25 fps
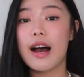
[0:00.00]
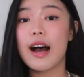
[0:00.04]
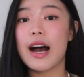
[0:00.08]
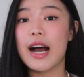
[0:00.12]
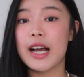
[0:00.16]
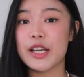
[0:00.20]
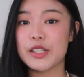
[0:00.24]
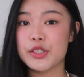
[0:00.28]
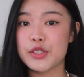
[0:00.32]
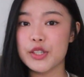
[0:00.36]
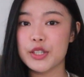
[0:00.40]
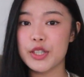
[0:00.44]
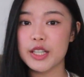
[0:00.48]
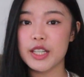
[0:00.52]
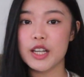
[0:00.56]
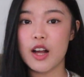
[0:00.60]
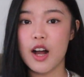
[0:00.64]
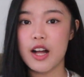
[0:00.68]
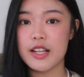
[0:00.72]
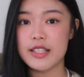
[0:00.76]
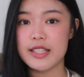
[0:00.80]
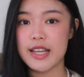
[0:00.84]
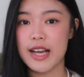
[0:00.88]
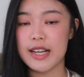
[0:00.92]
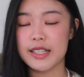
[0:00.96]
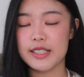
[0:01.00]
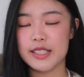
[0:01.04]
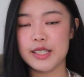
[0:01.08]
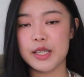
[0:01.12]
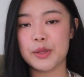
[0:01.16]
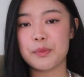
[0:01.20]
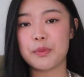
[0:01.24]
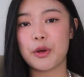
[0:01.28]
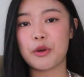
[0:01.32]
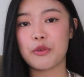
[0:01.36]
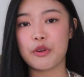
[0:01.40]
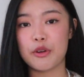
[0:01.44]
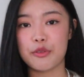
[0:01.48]
I started
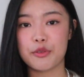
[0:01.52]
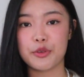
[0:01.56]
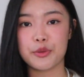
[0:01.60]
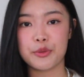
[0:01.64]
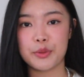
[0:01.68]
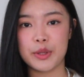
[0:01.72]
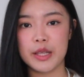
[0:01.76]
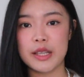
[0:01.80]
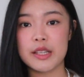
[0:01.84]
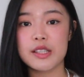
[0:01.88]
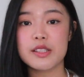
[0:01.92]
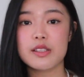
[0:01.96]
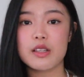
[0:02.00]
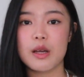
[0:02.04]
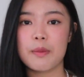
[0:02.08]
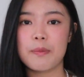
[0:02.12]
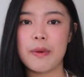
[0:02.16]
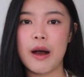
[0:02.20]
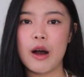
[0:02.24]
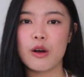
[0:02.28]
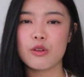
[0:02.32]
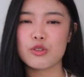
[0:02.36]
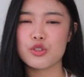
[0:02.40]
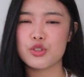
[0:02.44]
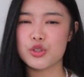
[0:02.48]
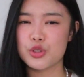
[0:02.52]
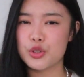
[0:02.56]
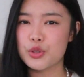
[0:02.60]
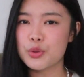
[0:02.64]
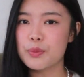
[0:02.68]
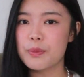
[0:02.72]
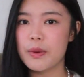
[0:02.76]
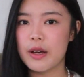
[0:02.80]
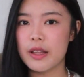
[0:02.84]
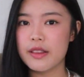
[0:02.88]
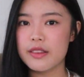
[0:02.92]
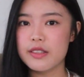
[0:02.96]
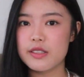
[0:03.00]
contacting my referees about 2
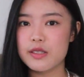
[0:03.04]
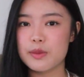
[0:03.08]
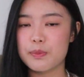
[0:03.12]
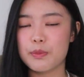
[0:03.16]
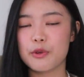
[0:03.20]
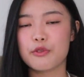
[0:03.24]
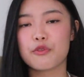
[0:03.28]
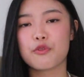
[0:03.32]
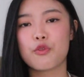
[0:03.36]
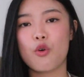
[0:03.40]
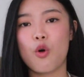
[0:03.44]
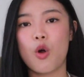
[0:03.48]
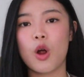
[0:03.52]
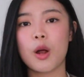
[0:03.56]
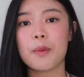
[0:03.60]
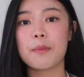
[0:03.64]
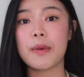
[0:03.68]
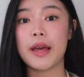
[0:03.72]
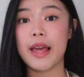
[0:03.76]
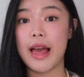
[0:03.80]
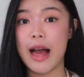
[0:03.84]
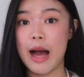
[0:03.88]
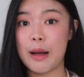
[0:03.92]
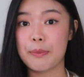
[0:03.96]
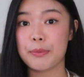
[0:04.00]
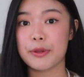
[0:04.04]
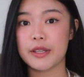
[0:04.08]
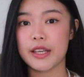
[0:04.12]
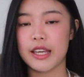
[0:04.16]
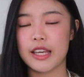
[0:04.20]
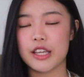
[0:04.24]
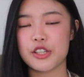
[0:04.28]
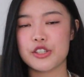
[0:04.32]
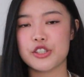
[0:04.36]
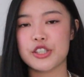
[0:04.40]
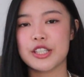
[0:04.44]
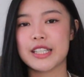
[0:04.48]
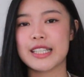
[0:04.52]
months before my
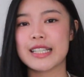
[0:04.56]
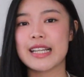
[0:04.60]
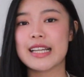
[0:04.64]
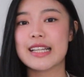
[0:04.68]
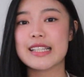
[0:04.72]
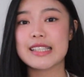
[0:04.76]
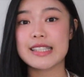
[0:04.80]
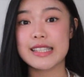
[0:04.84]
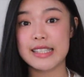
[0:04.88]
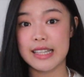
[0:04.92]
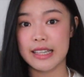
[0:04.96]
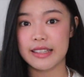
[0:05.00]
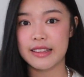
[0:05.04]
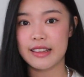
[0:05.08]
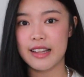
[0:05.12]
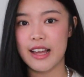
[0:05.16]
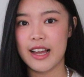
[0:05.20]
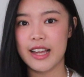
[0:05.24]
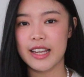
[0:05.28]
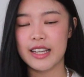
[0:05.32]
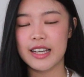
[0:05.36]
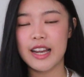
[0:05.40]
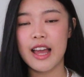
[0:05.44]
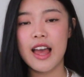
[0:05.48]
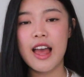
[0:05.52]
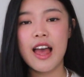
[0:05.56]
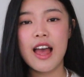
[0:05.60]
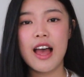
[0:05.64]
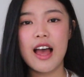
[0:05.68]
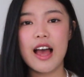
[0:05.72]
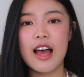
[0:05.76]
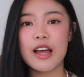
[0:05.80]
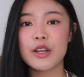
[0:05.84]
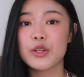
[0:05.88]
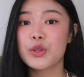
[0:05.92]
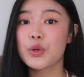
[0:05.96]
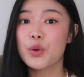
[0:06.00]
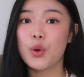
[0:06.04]
application deadline,
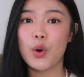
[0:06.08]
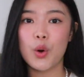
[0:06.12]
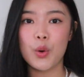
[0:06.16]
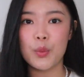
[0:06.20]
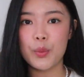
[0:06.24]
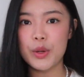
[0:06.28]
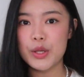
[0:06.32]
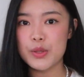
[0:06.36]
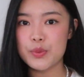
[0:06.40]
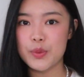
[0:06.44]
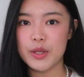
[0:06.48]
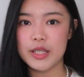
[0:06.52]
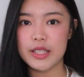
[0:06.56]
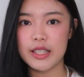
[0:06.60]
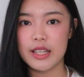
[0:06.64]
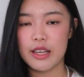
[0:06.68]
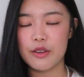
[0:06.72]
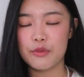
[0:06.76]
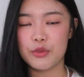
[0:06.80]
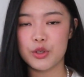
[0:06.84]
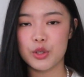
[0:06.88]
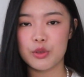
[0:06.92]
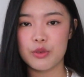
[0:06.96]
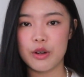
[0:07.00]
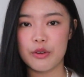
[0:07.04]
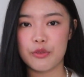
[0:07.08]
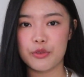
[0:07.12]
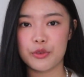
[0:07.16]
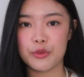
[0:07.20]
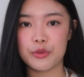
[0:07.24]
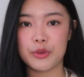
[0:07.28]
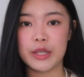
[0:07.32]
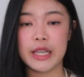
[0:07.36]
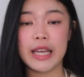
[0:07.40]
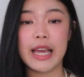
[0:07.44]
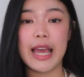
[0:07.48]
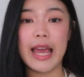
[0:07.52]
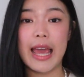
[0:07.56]
and you always want to give your
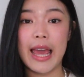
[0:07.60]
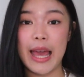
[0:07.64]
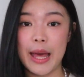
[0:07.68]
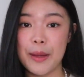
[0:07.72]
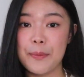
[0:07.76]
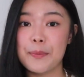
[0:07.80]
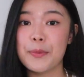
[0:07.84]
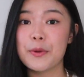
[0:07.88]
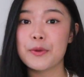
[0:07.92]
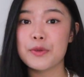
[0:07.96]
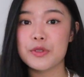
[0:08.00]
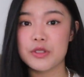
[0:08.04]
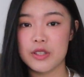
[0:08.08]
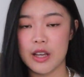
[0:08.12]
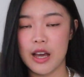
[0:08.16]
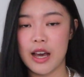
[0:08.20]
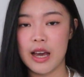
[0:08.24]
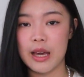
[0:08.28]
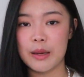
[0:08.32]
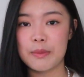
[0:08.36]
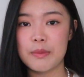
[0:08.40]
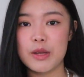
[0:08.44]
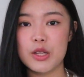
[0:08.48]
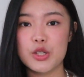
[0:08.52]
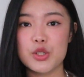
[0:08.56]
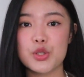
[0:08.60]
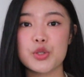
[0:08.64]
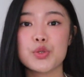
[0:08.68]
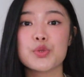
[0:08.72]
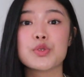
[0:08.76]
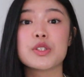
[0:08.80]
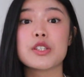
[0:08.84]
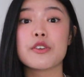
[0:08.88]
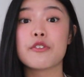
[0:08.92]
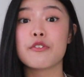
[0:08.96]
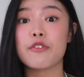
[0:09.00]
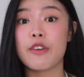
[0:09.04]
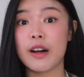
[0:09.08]
referee ample time to
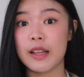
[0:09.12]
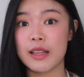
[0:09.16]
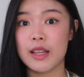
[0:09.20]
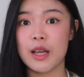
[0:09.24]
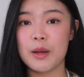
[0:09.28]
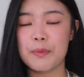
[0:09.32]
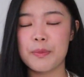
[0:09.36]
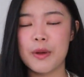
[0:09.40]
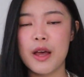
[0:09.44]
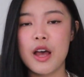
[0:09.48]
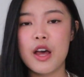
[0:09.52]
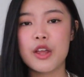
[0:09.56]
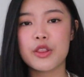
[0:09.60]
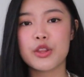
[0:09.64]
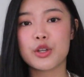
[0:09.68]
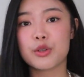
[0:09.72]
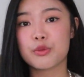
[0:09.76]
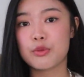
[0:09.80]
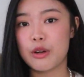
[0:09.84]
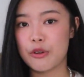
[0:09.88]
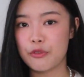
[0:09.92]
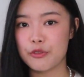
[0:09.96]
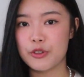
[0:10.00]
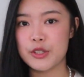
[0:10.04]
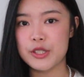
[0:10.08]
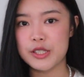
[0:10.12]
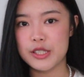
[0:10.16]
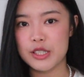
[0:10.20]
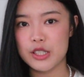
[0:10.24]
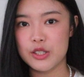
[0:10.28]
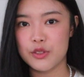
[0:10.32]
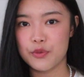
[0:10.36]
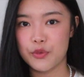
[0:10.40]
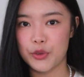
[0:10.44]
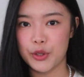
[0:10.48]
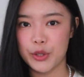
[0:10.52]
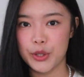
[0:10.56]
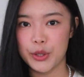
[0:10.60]
develop their
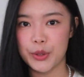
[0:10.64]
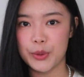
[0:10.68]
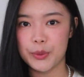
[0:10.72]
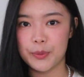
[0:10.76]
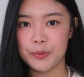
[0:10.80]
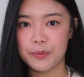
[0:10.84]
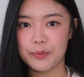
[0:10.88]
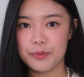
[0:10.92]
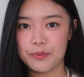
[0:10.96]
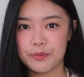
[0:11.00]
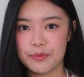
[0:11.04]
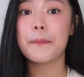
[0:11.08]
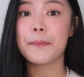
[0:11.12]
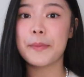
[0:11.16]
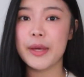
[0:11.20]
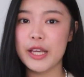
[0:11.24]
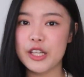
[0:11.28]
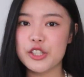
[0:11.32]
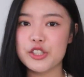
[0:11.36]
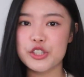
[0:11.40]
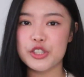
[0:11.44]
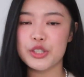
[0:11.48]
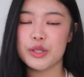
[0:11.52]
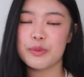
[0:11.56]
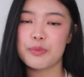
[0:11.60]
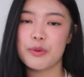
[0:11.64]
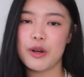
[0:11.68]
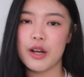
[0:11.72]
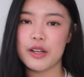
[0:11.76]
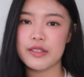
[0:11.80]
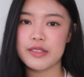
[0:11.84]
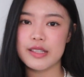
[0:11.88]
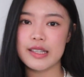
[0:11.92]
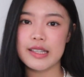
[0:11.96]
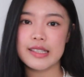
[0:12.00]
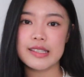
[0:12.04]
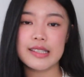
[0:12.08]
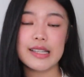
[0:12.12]
references for you. Make sure the
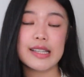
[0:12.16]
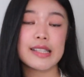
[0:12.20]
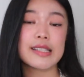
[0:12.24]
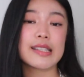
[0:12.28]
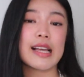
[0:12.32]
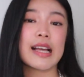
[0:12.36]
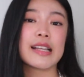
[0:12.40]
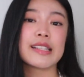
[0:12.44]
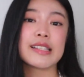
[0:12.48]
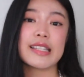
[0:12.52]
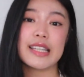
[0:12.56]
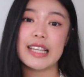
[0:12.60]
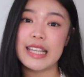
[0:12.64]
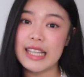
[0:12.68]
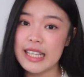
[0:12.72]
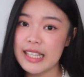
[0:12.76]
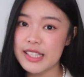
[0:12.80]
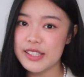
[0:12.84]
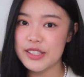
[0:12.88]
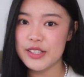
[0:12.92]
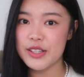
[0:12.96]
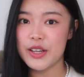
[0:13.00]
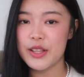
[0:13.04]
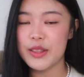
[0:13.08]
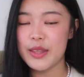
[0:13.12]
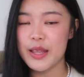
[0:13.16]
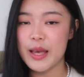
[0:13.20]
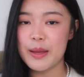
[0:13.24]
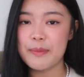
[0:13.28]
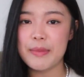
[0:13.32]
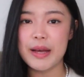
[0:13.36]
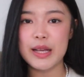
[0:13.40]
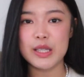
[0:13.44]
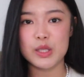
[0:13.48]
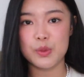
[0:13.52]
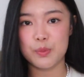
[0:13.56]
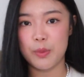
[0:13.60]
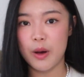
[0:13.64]
process is as easy on them
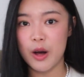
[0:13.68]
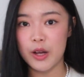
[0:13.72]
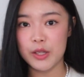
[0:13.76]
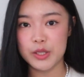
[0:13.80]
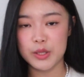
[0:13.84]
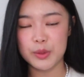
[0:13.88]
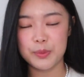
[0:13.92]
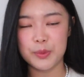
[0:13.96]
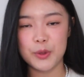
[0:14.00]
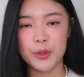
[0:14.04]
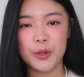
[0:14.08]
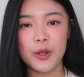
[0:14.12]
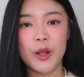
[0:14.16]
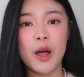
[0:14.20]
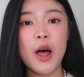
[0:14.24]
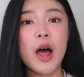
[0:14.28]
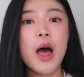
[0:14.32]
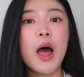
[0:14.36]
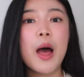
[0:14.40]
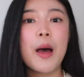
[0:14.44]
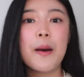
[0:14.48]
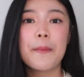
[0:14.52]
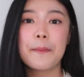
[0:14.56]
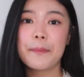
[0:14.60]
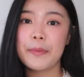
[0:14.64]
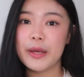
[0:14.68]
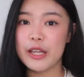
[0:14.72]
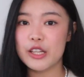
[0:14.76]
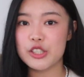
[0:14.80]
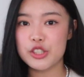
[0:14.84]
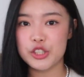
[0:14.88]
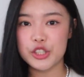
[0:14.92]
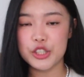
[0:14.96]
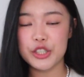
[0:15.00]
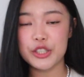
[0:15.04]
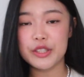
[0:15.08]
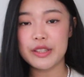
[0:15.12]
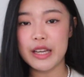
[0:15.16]
as possible. Make
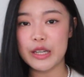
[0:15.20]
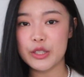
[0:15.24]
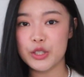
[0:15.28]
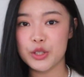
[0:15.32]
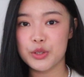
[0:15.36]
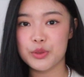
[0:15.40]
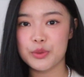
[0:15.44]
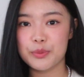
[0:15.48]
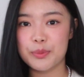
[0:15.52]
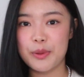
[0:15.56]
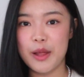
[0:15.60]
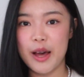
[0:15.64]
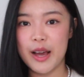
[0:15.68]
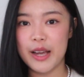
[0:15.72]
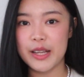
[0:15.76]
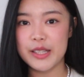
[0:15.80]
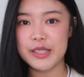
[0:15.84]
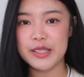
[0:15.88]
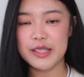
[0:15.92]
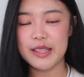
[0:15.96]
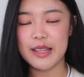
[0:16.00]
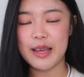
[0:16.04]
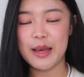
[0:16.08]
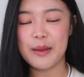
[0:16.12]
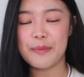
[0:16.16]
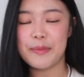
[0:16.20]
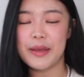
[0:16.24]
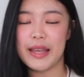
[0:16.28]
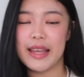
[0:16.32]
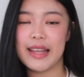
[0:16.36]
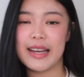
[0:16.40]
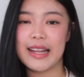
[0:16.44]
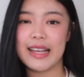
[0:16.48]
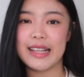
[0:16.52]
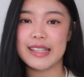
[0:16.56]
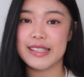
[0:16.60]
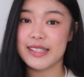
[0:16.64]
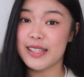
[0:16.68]
sure that you're replying to them
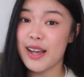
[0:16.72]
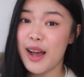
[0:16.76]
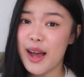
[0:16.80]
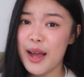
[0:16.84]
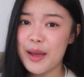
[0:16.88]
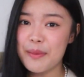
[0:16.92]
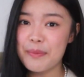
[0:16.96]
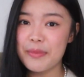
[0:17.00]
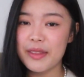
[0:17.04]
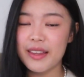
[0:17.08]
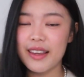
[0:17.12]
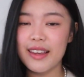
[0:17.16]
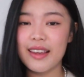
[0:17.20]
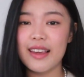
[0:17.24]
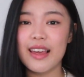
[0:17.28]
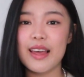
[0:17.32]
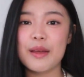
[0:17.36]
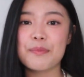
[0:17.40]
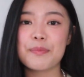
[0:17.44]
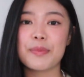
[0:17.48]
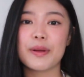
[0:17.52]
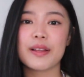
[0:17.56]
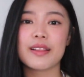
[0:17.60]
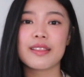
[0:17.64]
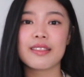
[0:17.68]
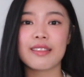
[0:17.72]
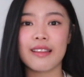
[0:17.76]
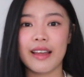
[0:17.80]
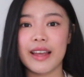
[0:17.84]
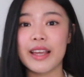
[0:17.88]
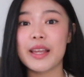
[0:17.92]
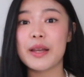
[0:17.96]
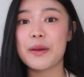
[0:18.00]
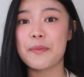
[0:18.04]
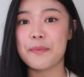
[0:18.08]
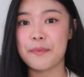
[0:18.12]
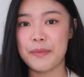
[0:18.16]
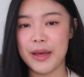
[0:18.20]
in a timely and
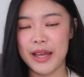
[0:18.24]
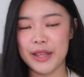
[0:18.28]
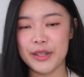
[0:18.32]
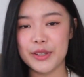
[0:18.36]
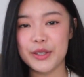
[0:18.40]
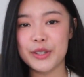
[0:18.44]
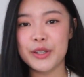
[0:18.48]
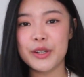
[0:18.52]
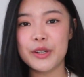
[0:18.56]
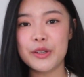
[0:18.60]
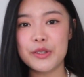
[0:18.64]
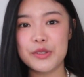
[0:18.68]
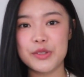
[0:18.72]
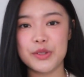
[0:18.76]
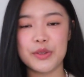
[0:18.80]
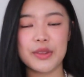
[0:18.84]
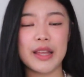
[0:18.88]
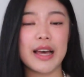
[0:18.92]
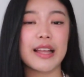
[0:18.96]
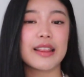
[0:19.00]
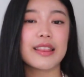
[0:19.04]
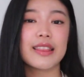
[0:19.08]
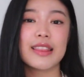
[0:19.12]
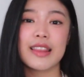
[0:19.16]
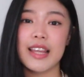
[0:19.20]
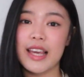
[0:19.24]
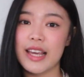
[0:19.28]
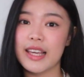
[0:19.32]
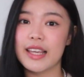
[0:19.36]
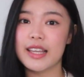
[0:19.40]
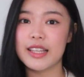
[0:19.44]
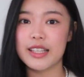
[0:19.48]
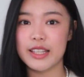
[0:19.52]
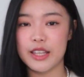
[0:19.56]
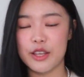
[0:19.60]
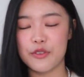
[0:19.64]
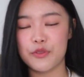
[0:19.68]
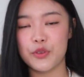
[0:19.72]
polite manner so that they
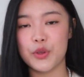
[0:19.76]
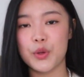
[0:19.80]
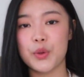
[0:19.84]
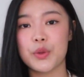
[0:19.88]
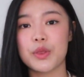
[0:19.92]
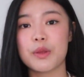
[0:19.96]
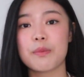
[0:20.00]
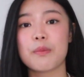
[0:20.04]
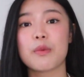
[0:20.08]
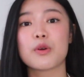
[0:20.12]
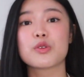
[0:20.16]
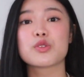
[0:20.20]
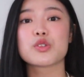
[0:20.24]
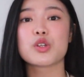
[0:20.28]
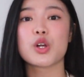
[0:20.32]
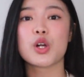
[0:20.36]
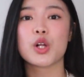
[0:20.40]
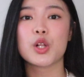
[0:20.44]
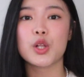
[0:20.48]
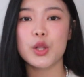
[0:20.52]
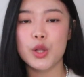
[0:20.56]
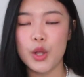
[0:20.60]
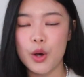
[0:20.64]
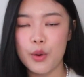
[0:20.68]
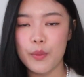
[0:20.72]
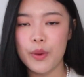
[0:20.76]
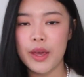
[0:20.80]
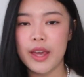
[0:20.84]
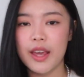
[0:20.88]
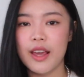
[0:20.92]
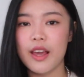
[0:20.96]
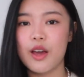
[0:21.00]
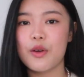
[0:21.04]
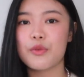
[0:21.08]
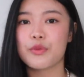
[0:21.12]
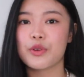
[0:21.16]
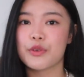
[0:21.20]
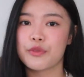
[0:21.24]
can give you the most
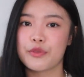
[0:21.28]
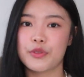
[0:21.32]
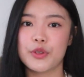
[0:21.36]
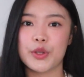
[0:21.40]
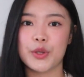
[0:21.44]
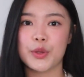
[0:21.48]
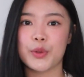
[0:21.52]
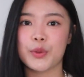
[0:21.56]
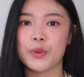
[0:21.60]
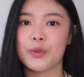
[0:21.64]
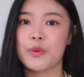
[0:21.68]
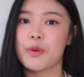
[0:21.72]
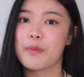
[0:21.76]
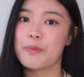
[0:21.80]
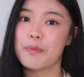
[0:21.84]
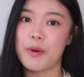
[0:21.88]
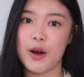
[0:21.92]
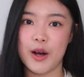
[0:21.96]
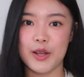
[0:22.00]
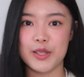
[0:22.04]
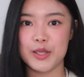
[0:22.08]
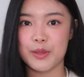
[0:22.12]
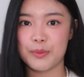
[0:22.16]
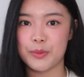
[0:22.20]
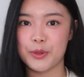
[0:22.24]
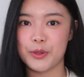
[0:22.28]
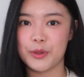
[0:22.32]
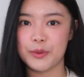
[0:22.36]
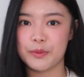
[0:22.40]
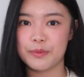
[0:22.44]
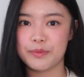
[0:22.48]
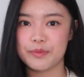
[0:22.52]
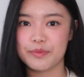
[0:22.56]
glowing review possible.